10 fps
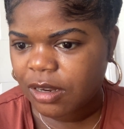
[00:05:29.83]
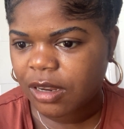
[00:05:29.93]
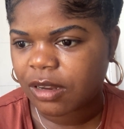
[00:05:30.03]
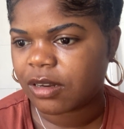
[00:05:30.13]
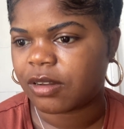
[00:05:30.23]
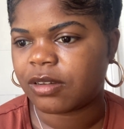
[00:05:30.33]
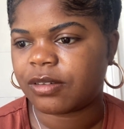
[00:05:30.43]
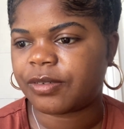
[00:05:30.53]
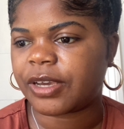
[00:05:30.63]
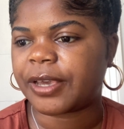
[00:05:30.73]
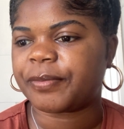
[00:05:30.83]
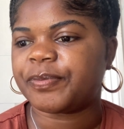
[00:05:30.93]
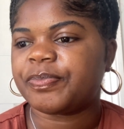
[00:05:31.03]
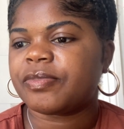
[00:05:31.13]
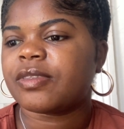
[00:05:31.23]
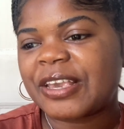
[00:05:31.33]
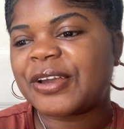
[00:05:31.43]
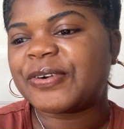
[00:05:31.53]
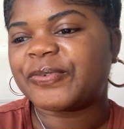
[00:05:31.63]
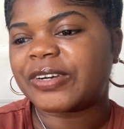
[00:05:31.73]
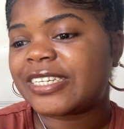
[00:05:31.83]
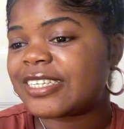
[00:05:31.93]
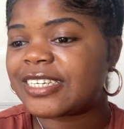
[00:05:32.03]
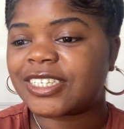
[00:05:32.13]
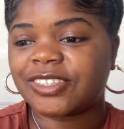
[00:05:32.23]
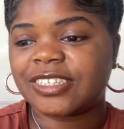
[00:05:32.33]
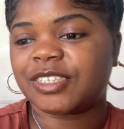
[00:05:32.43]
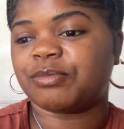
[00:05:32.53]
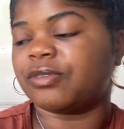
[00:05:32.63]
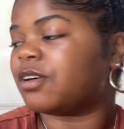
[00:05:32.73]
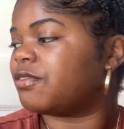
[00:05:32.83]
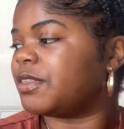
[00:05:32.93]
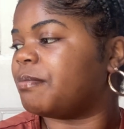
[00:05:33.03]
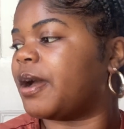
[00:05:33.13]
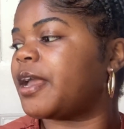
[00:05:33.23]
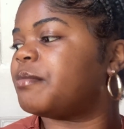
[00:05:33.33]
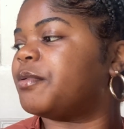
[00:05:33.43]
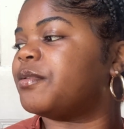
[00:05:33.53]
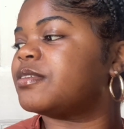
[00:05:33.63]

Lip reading: Oh, no. Okay. What is the shortest book of the Bible?